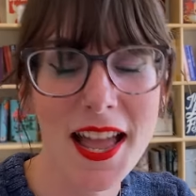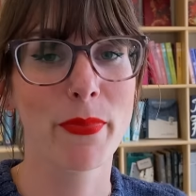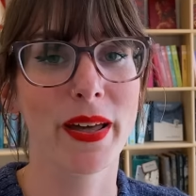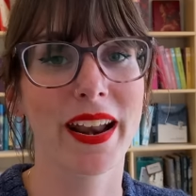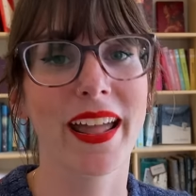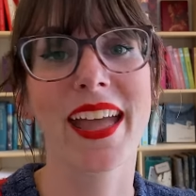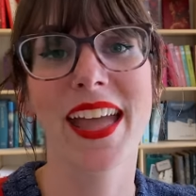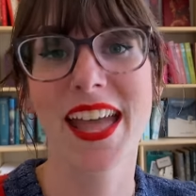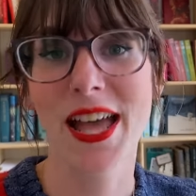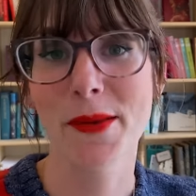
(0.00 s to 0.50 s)
but
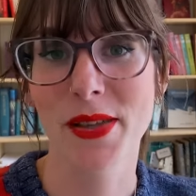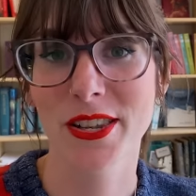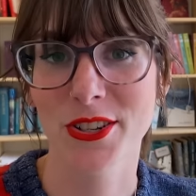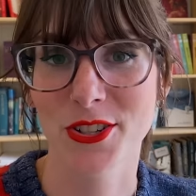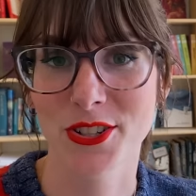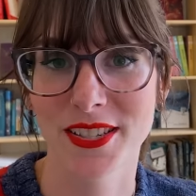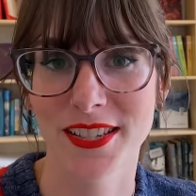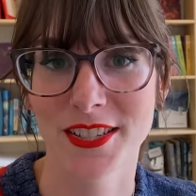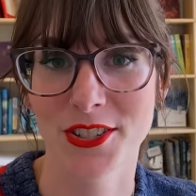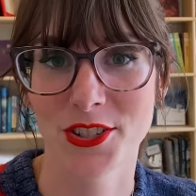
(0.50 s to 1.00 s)
I am
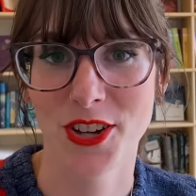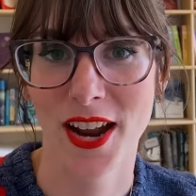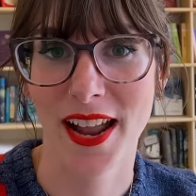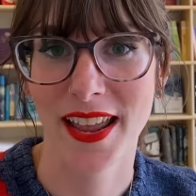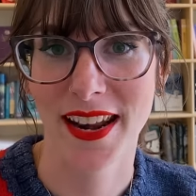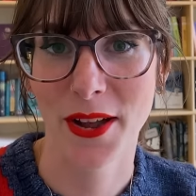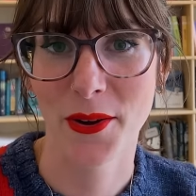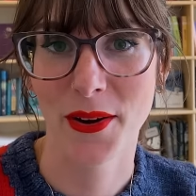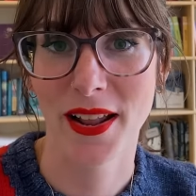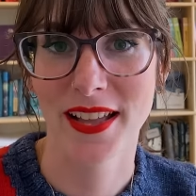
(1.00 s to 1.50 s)
interested to try
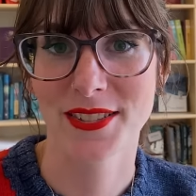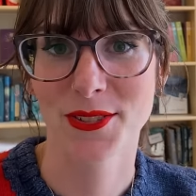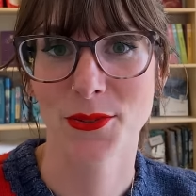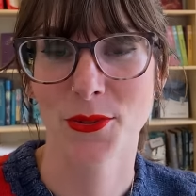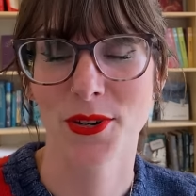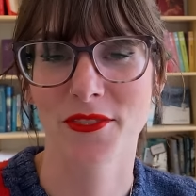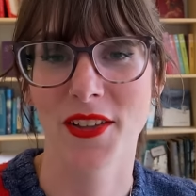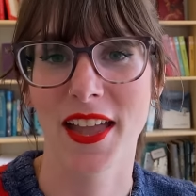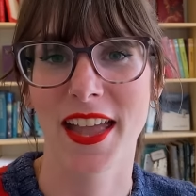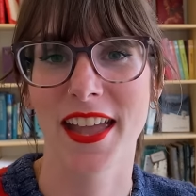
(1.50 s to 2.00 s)
it out as
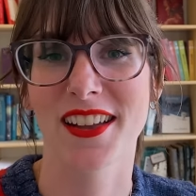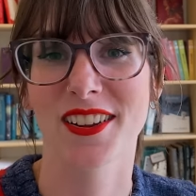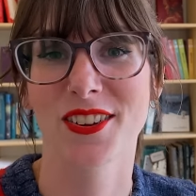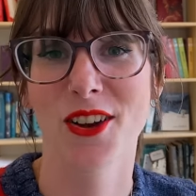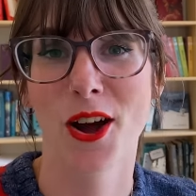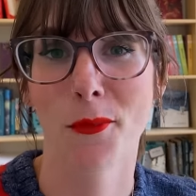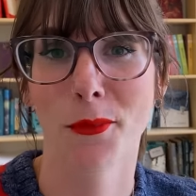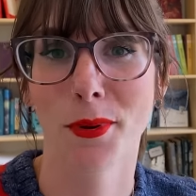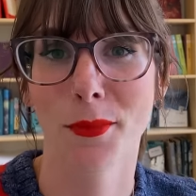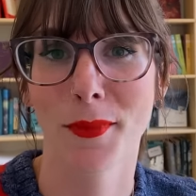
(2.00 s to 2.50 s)
sort of a
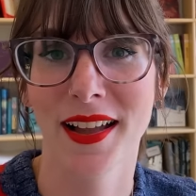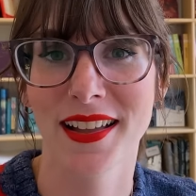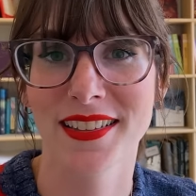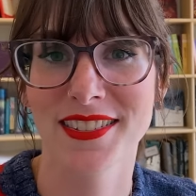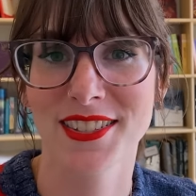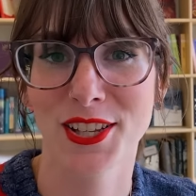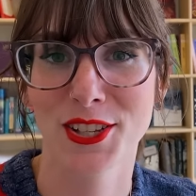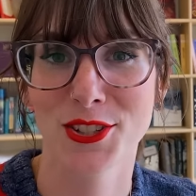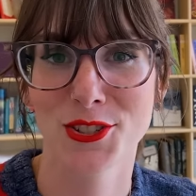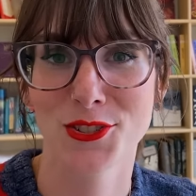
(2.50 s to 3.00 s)

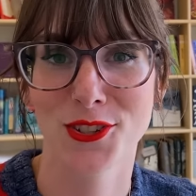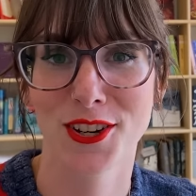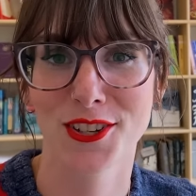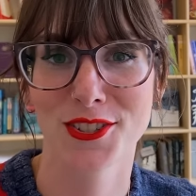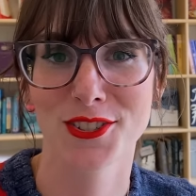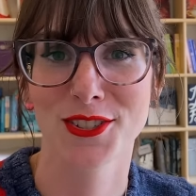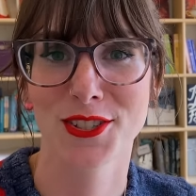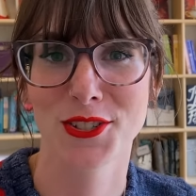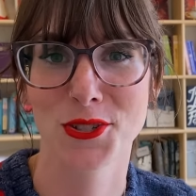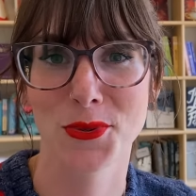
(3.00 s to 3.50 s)
compromise
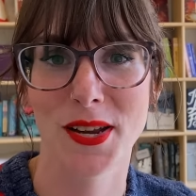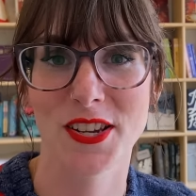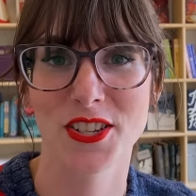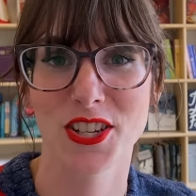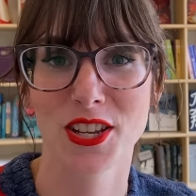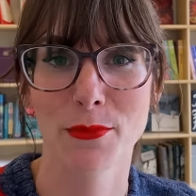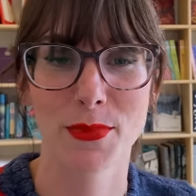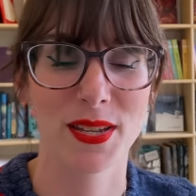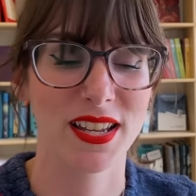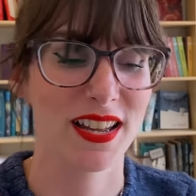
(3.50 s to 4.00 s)
construction
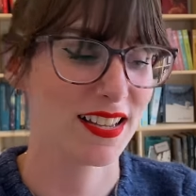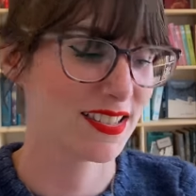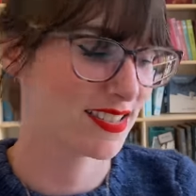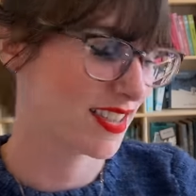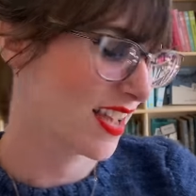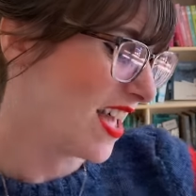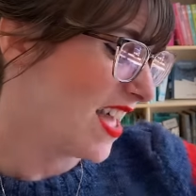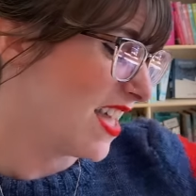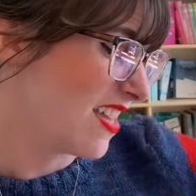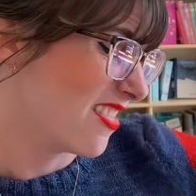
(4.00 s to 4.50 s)
situation because
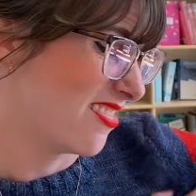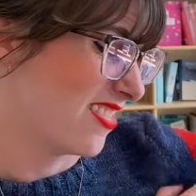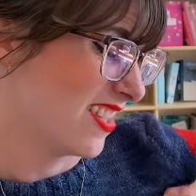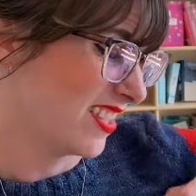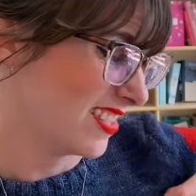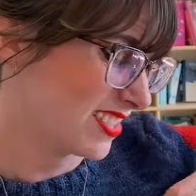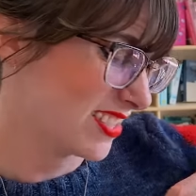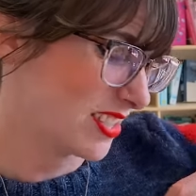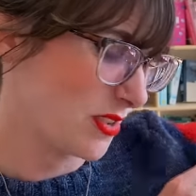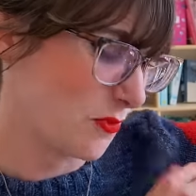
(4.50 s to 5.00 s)

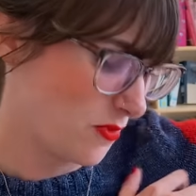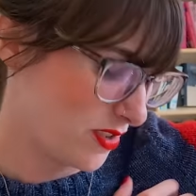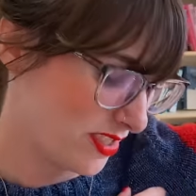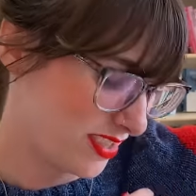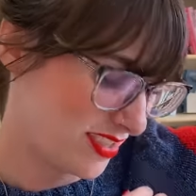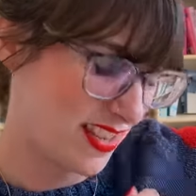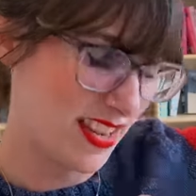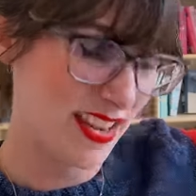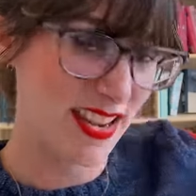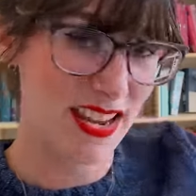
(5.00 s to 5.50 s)
this was
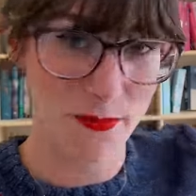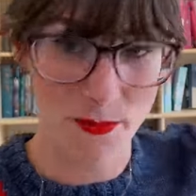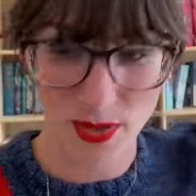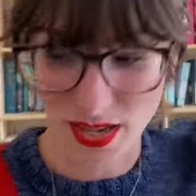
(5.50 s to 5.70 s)
knit in